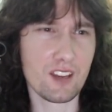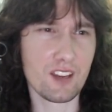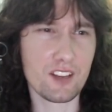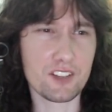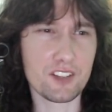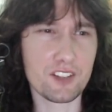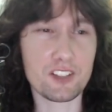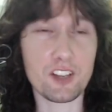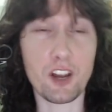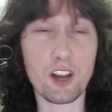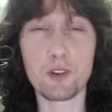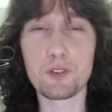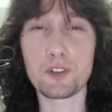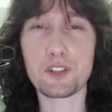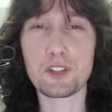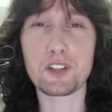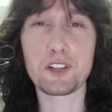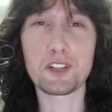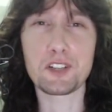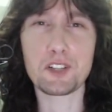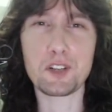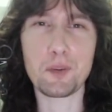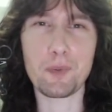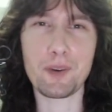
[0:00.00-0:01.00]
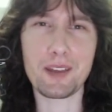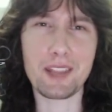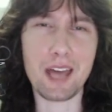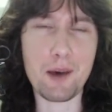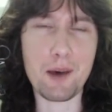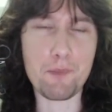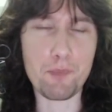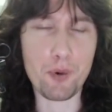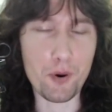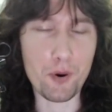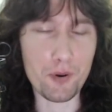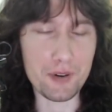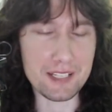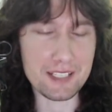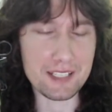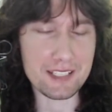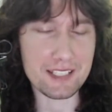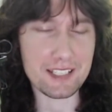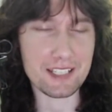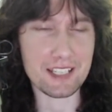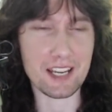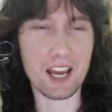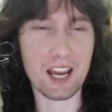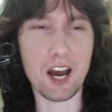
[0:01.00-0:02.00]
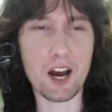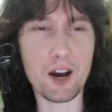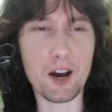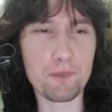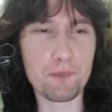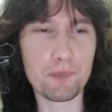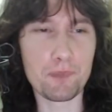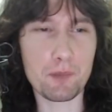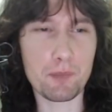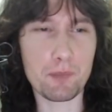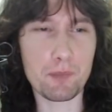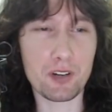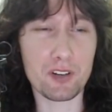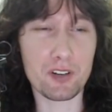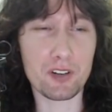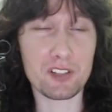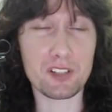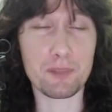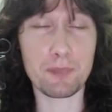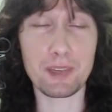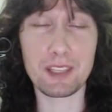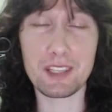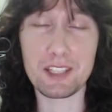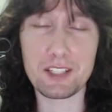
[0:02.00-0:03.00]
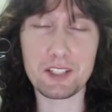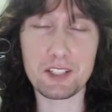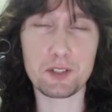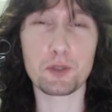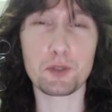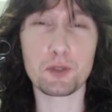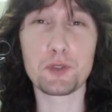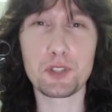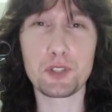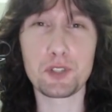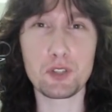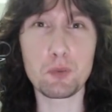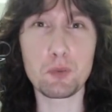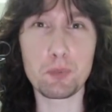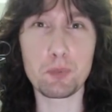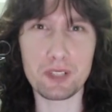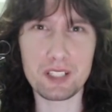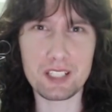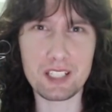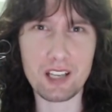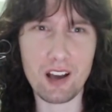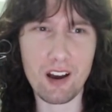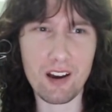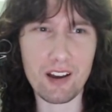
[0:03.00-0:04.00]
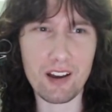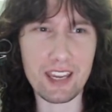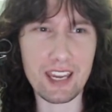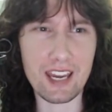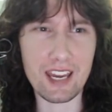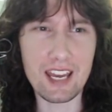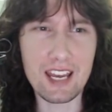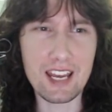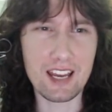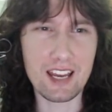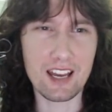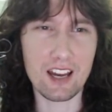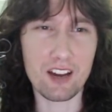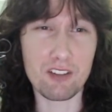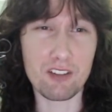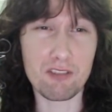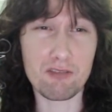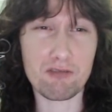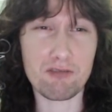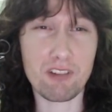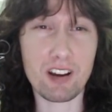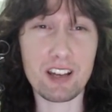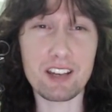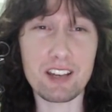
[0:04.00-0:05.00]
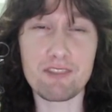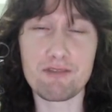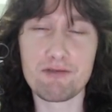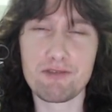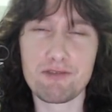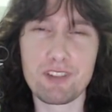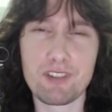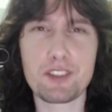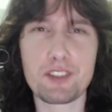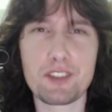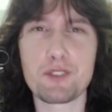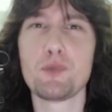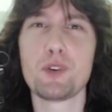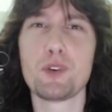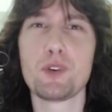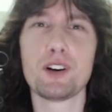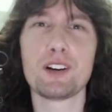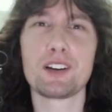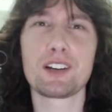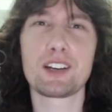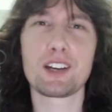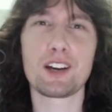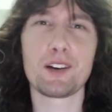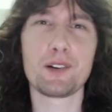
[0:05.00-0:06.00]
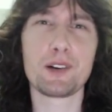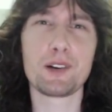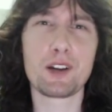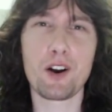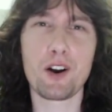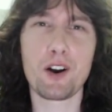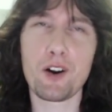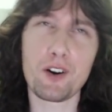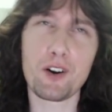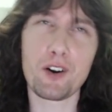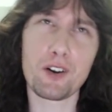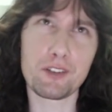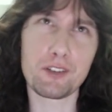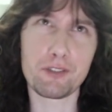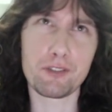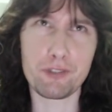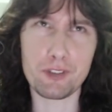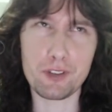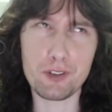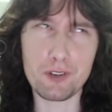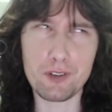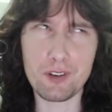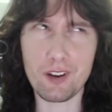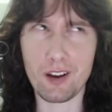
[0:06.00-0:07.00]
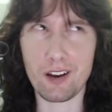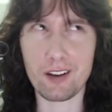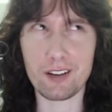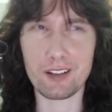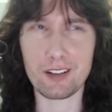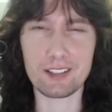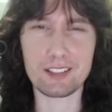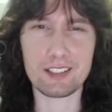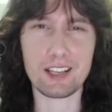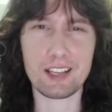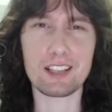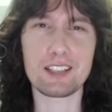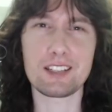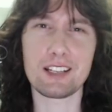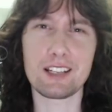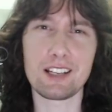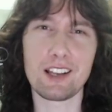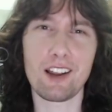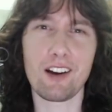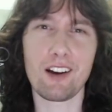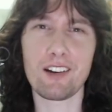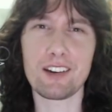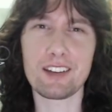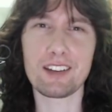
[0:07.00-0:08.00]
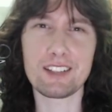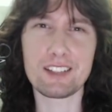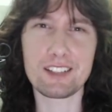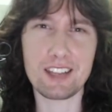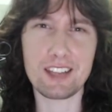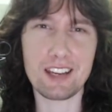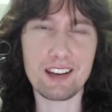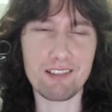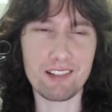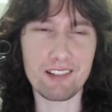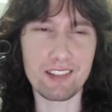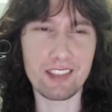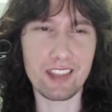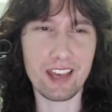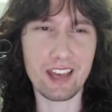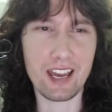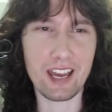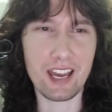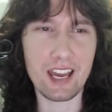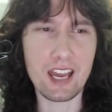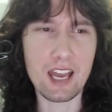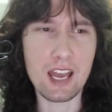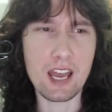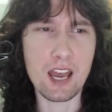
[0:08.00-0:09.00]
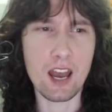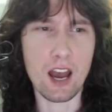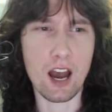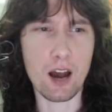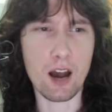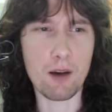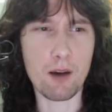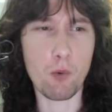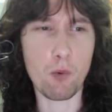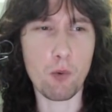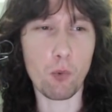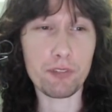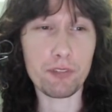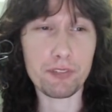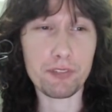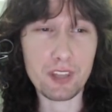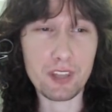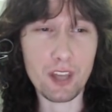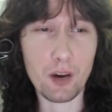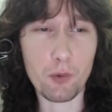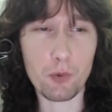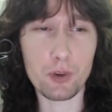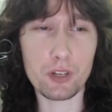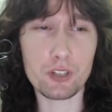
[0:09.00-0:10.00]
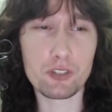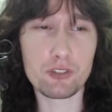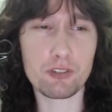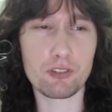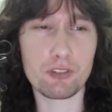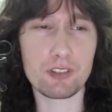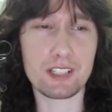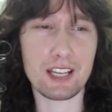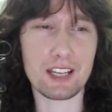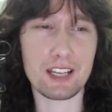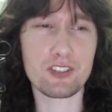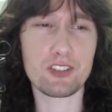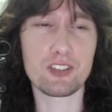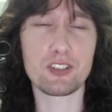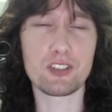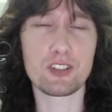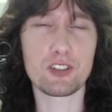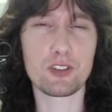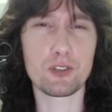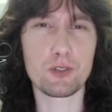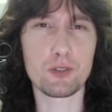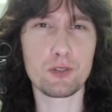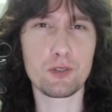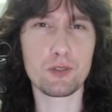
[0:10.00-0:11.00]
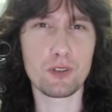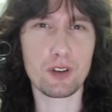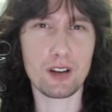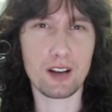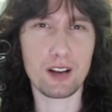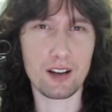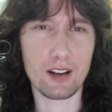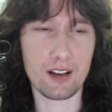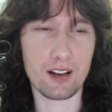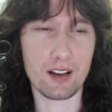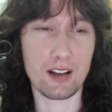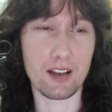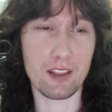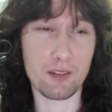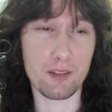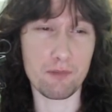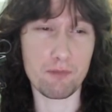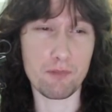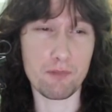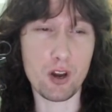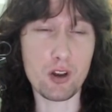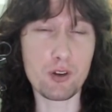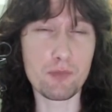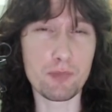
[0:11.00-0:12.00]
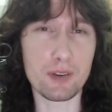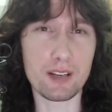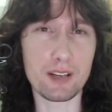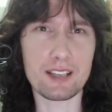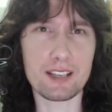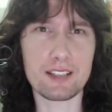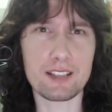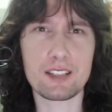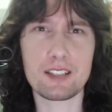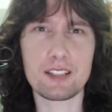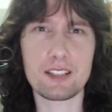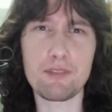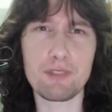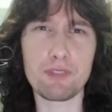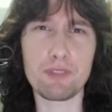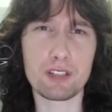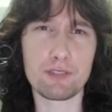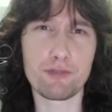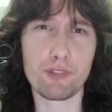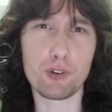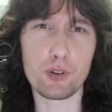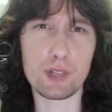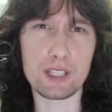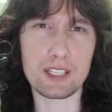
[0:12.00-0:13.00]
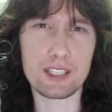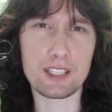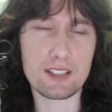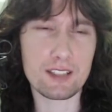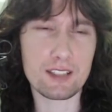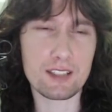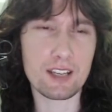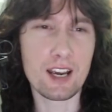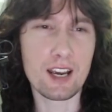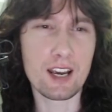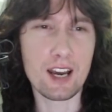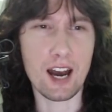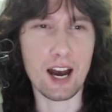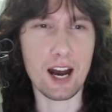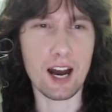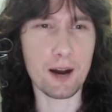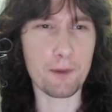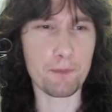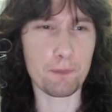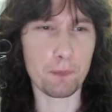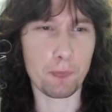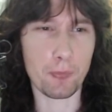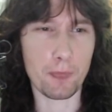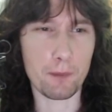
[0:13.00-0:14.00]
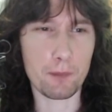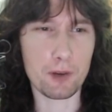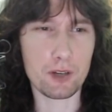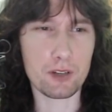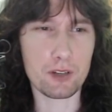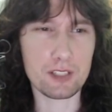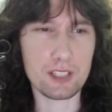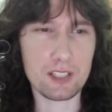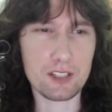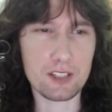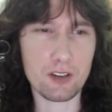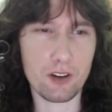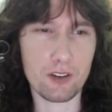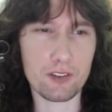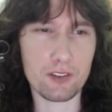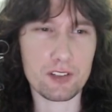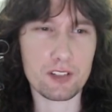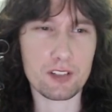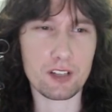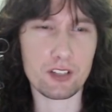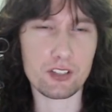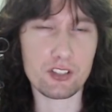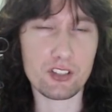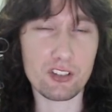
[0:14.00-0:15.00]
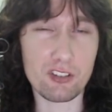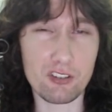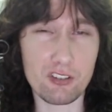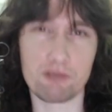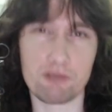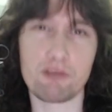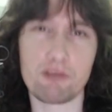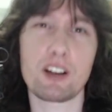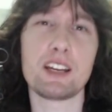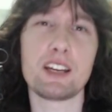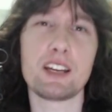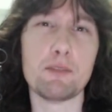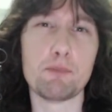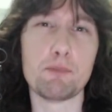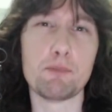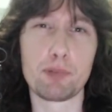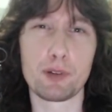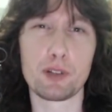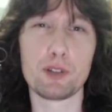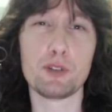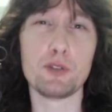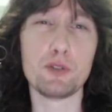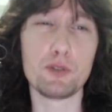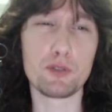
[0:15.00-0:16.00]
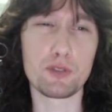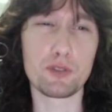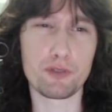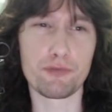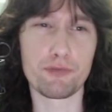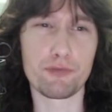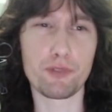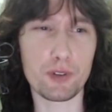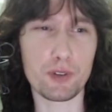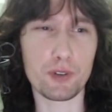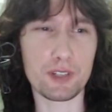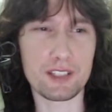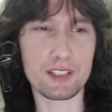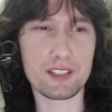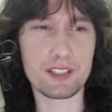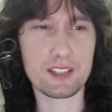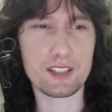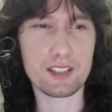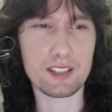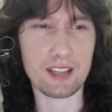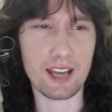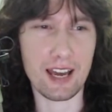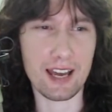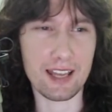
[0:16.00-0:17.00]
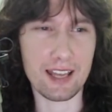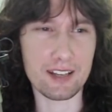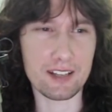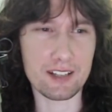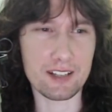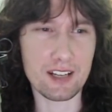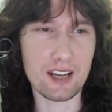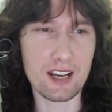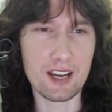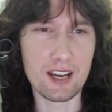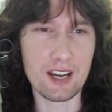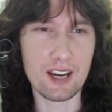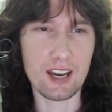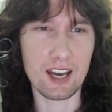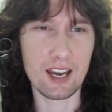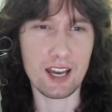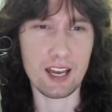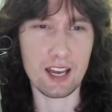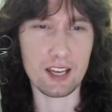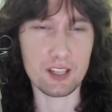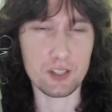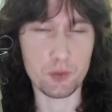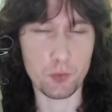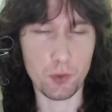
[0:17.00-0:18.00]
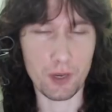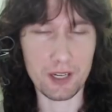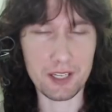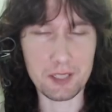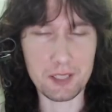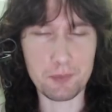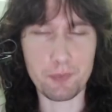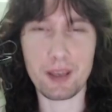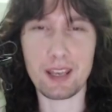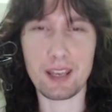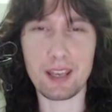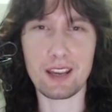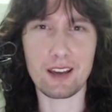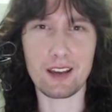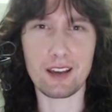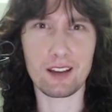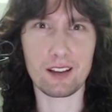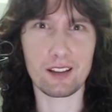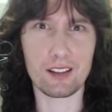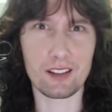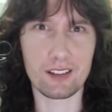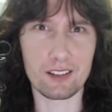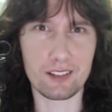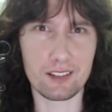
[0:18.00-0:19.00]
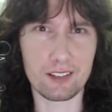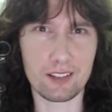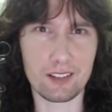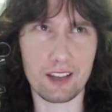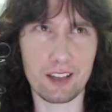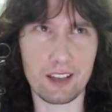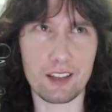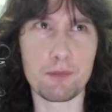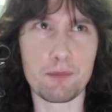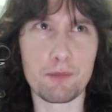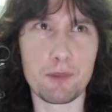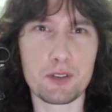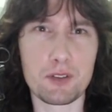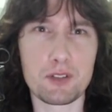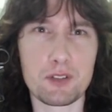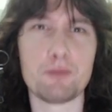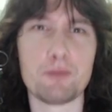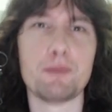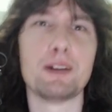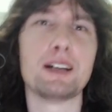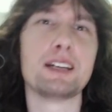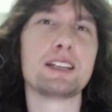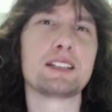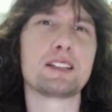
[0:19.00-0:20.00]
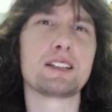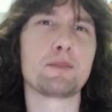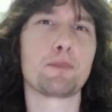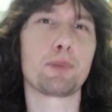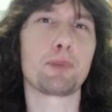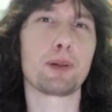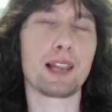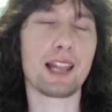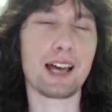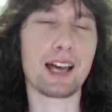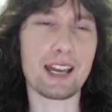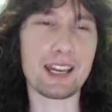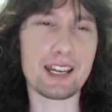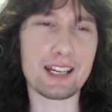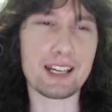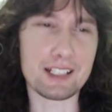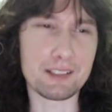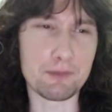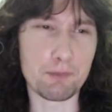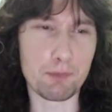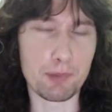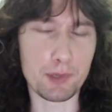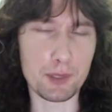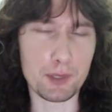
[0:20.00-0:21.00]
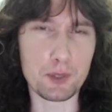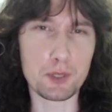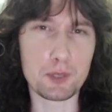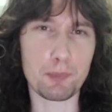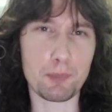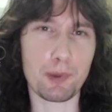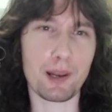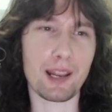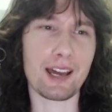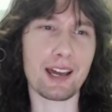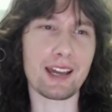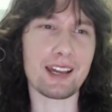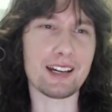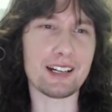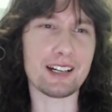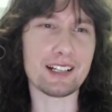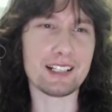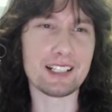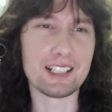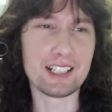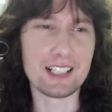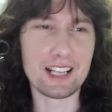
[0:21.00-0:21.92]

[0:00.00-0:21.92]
So I'm just going to stop at that point because, I mean, this is all super tight, a great rhythm work going on, a few kind of tasty lines here and there. And one thing that I want to draw attention to at the moment is Stevie's voice, because he's got such a great blues voice. And as well as being like the most amazing player and blues player,